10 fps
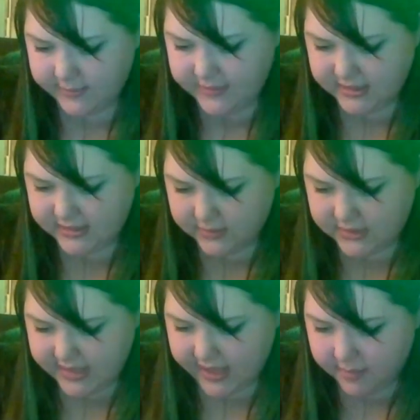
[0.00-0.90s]
attempt this
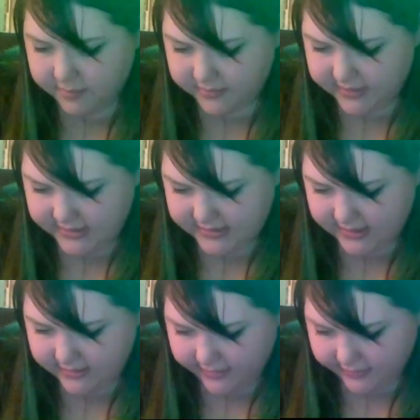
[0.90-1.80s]
with tape. We're gonna
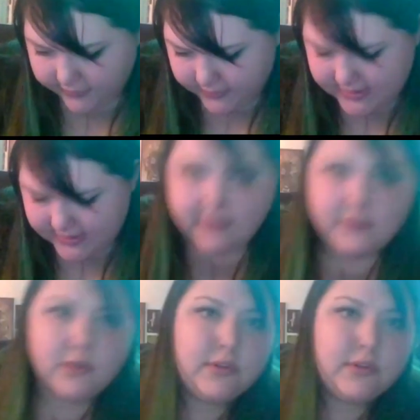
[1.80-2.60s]
see how that goes. I have.